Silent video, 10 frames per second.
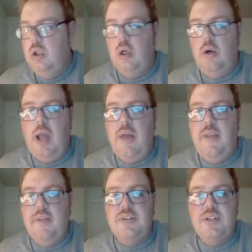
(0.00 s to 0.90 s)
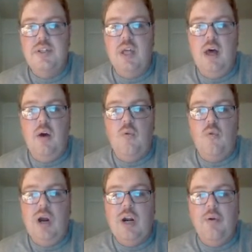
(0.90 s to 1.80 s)
Oh yeah, I think this is uh,
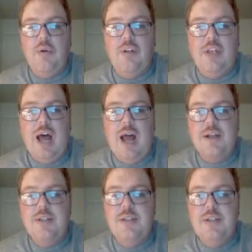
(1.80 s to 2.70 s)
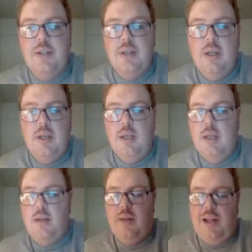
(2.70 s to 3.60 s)
Ronald Knox.
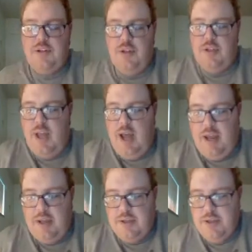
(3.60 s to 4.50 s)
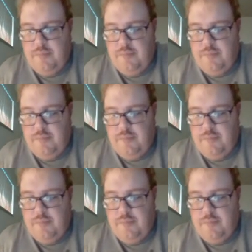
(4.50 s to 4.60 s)
That's this guy is.